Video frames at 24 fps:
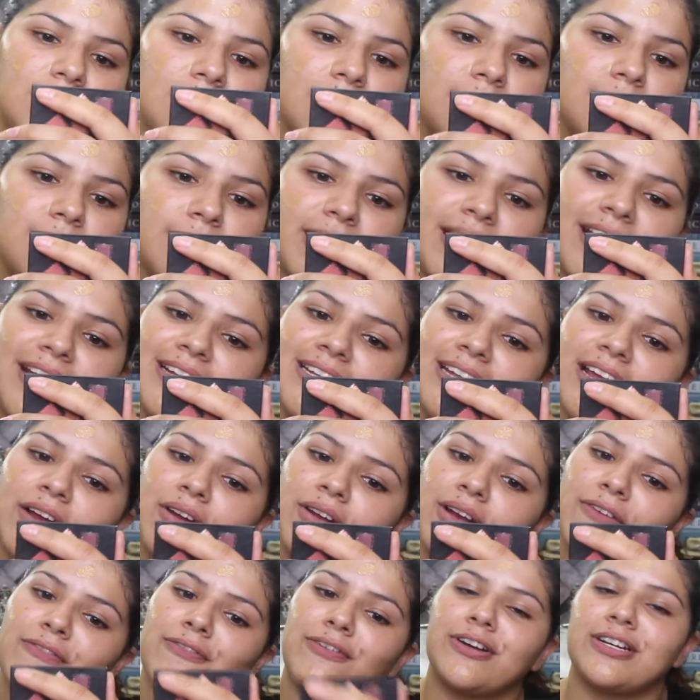Bad idea
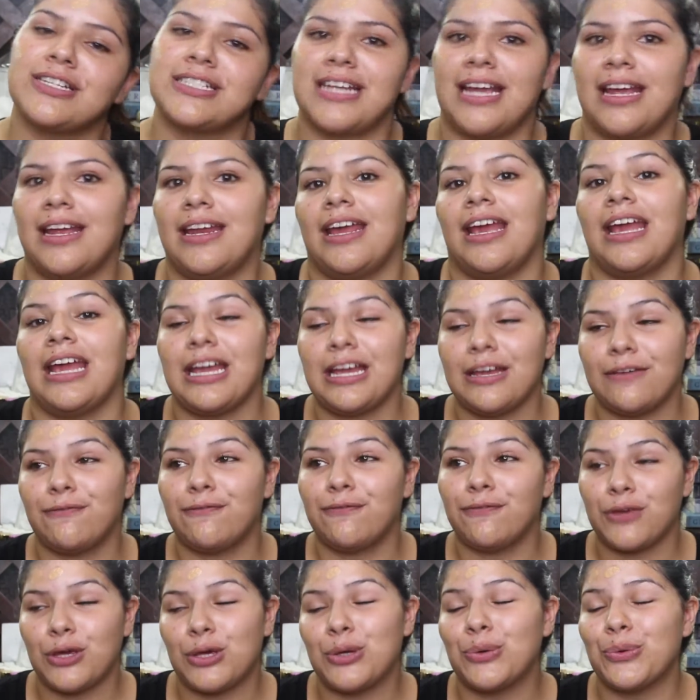on a first date.
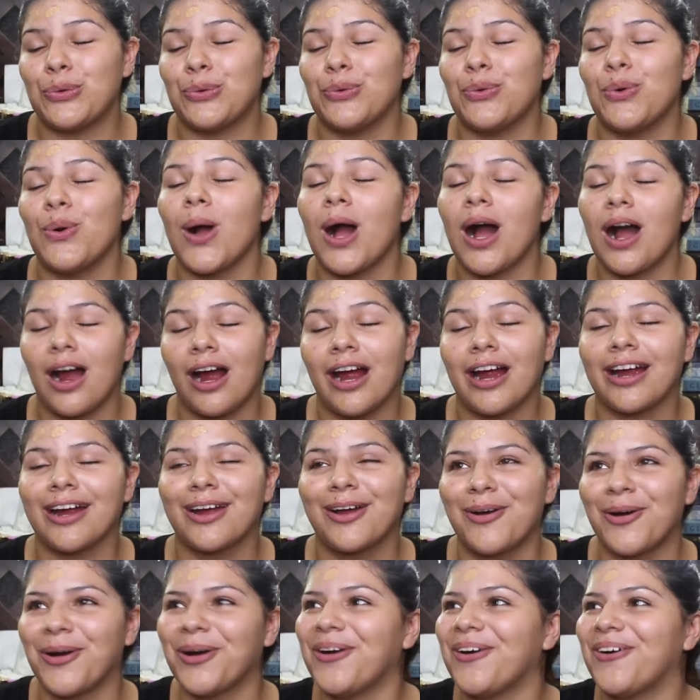If you are
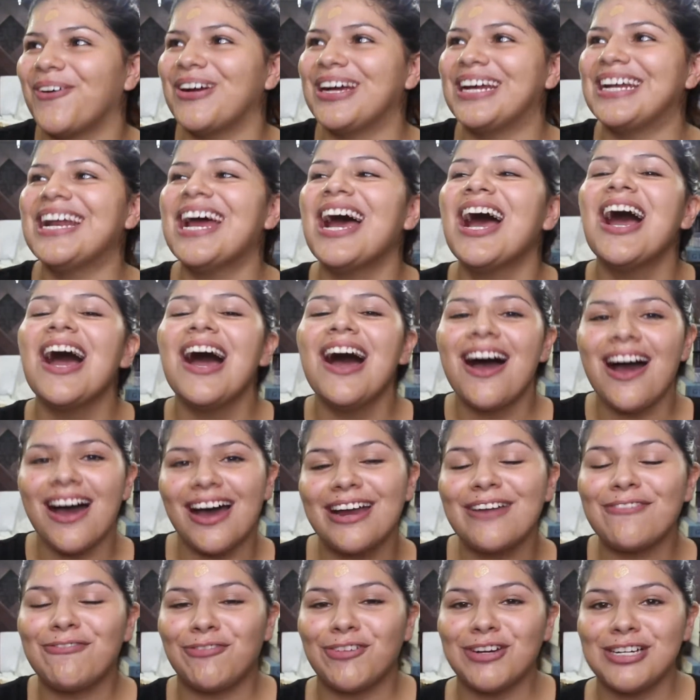going on
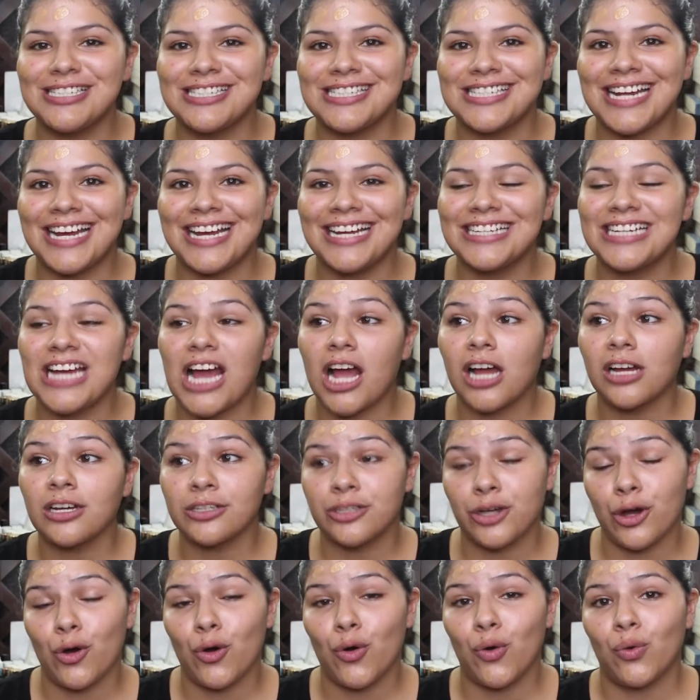a first date,
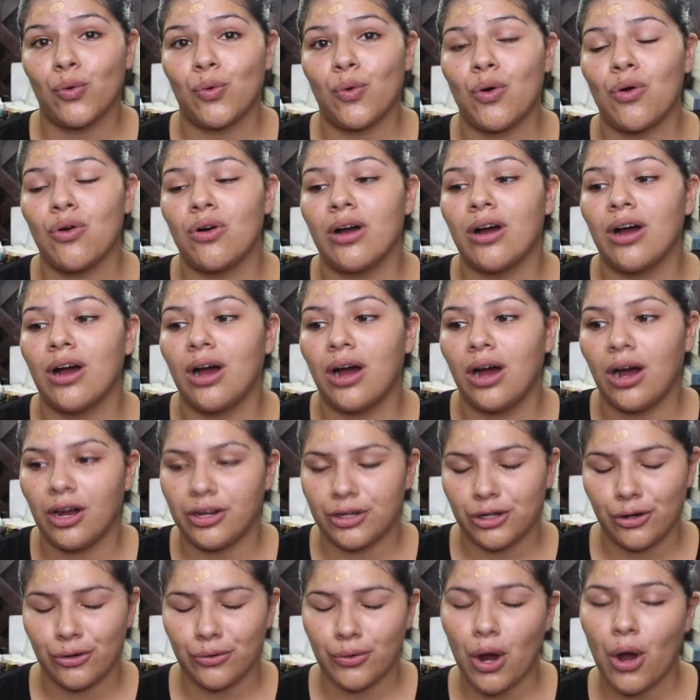go on
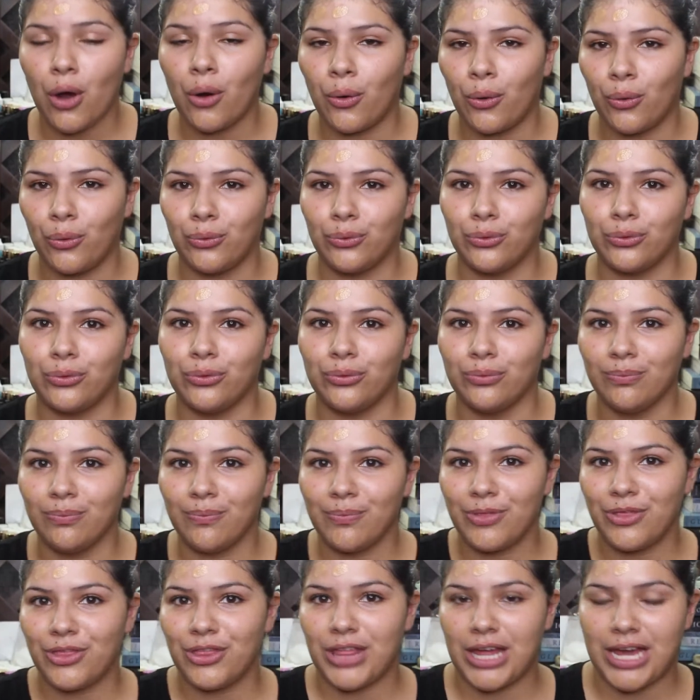your own
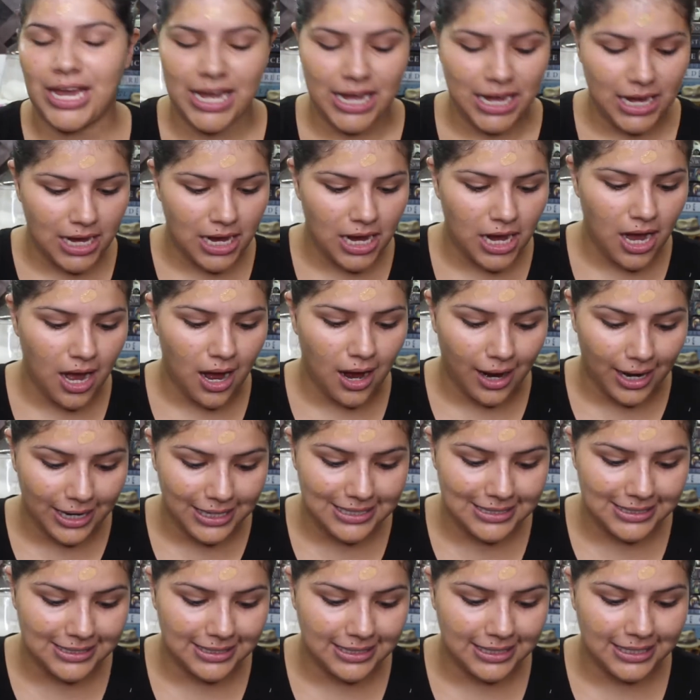thing.
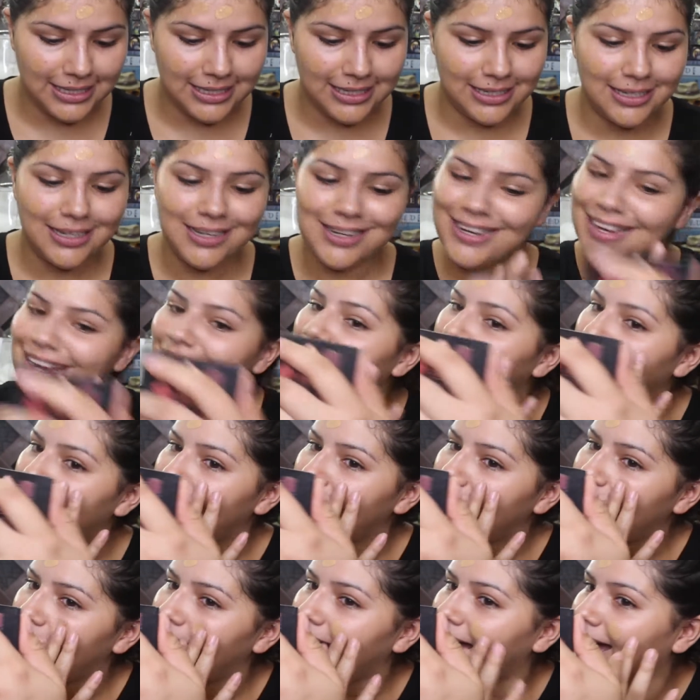Honestly,
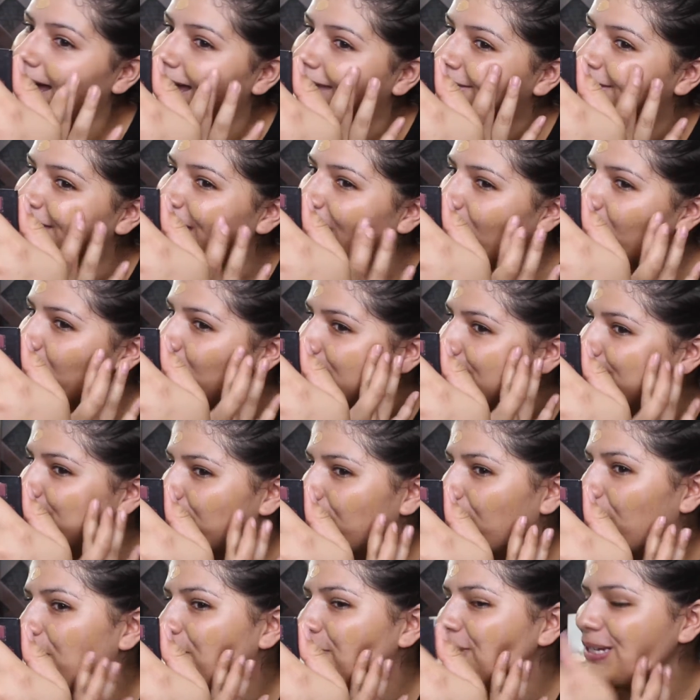that was
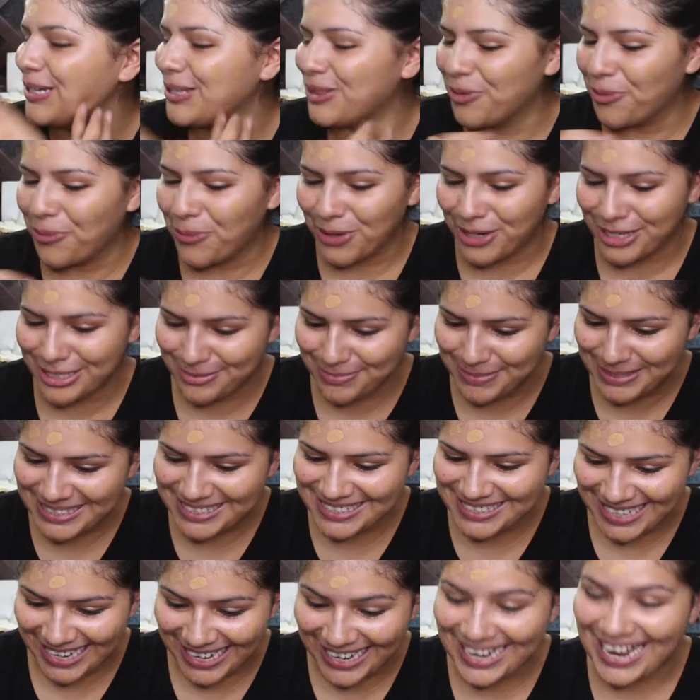probably the worst
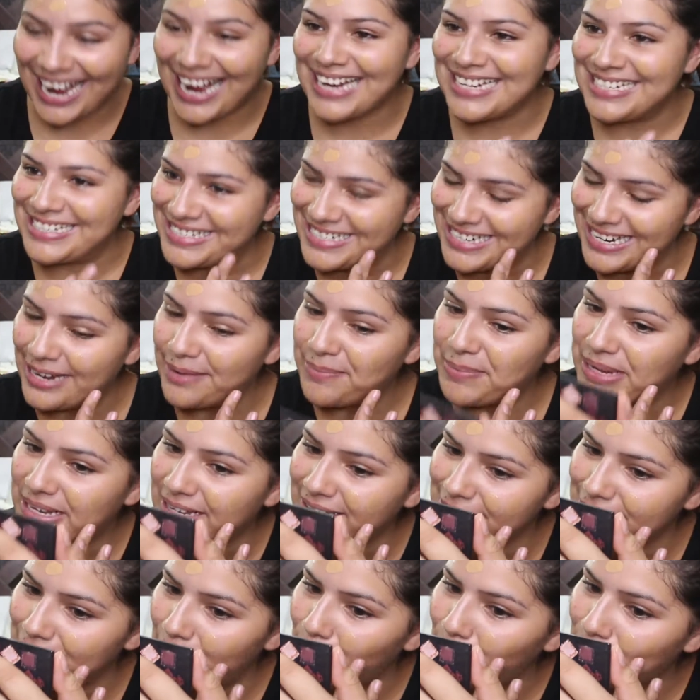mistake I did
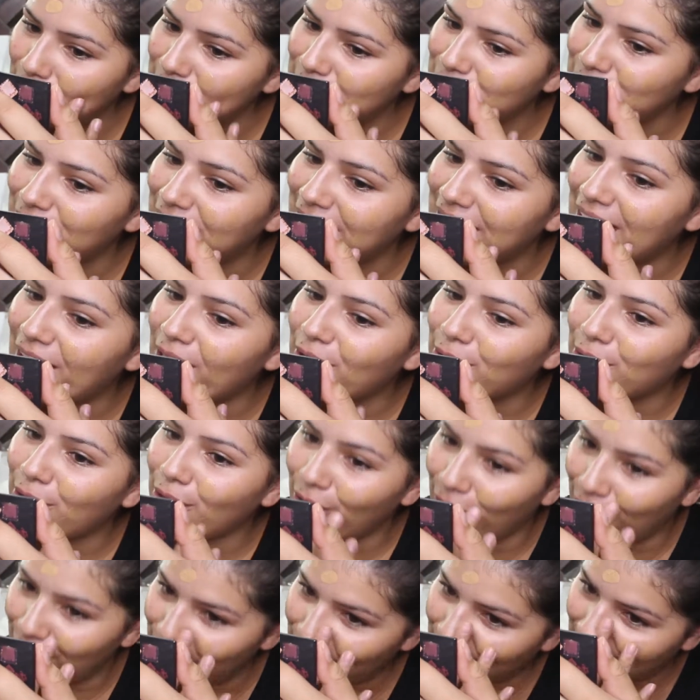because I wanted to get out
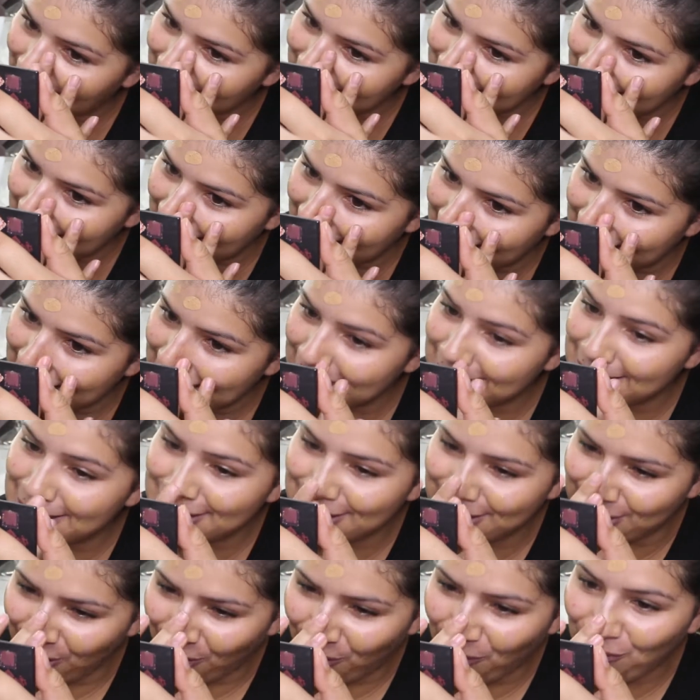of that date
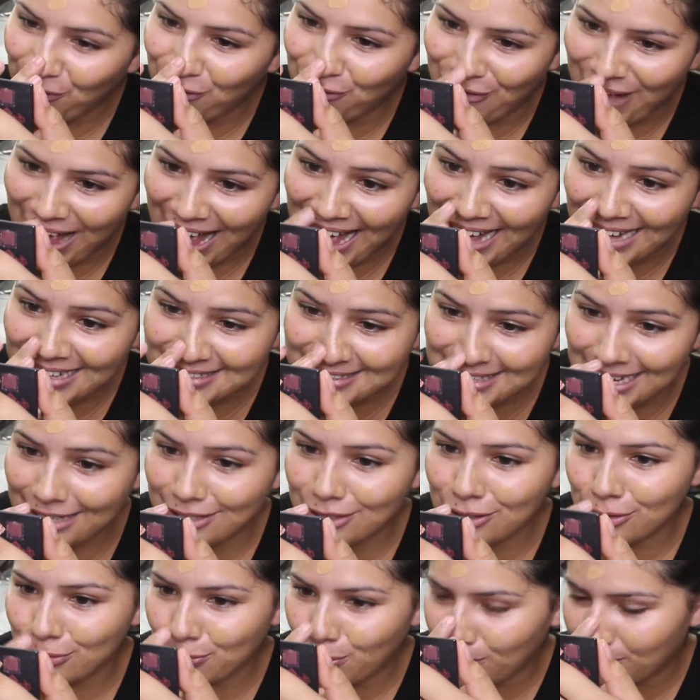so fast. I
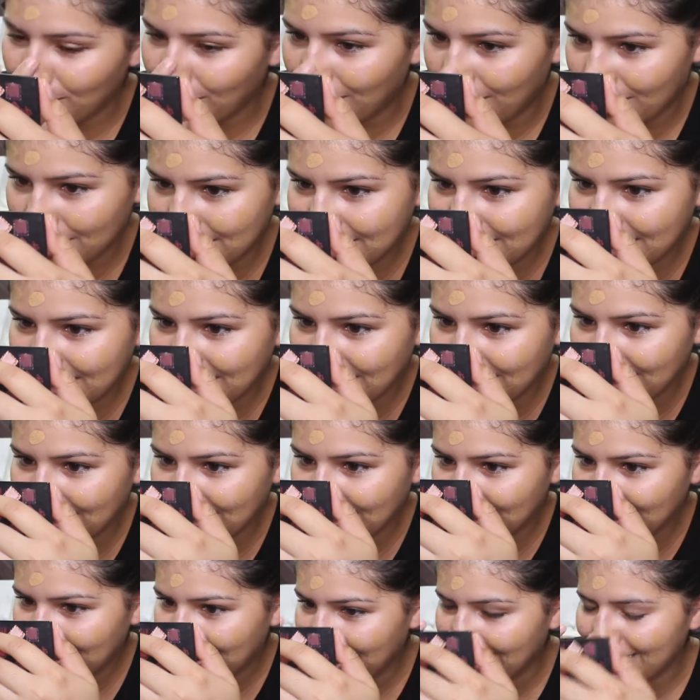just honestly,
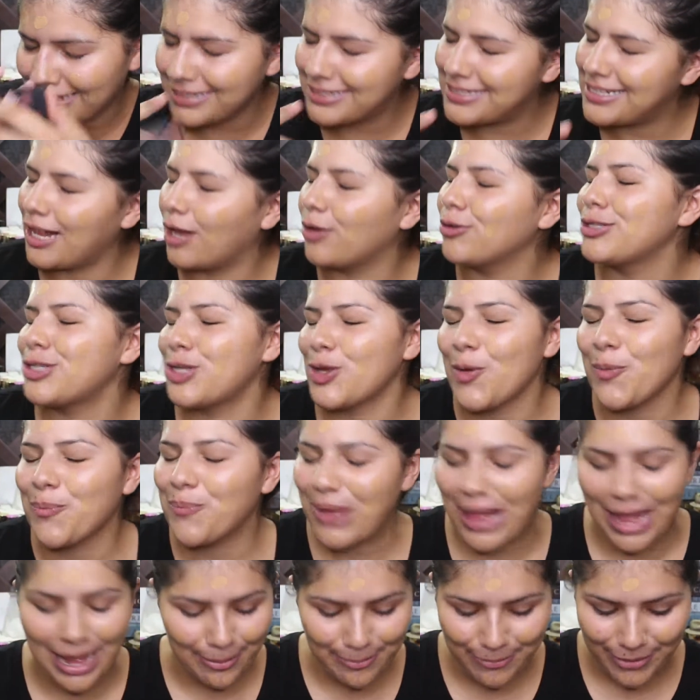and it sounds so
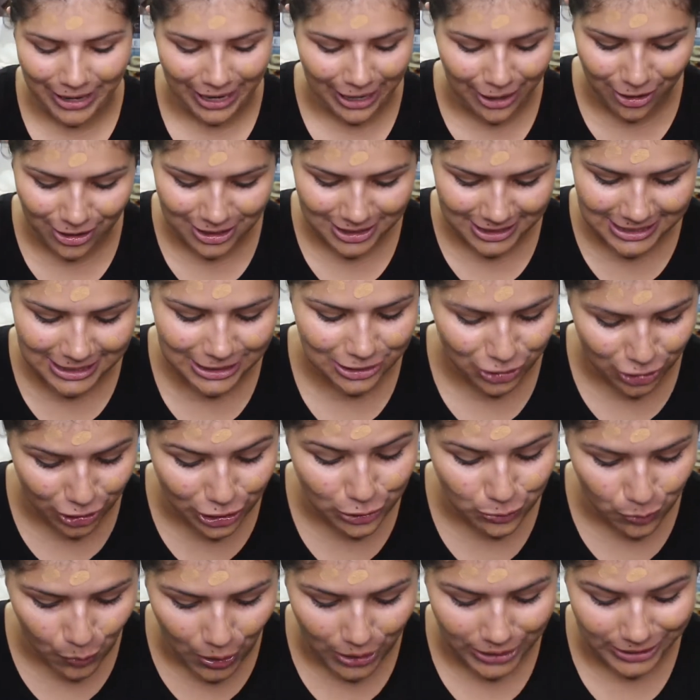bad, but I honestly
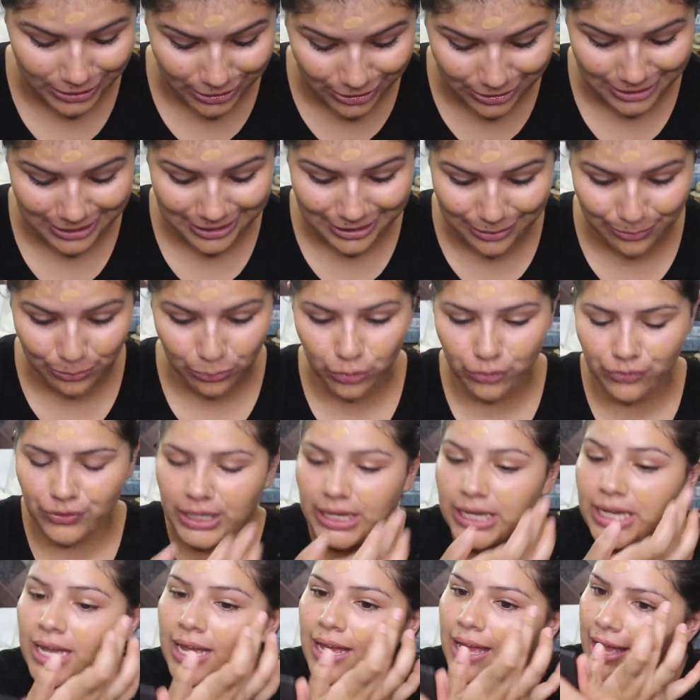just wanted to see the
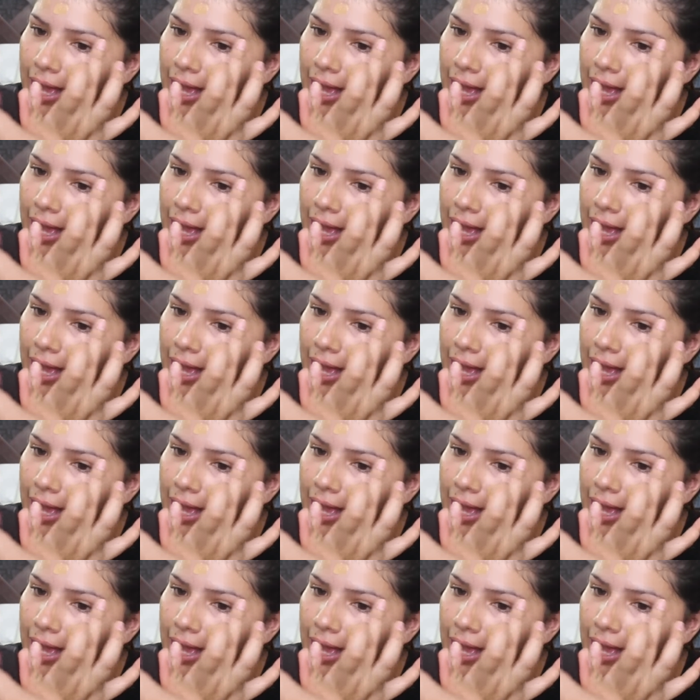movie.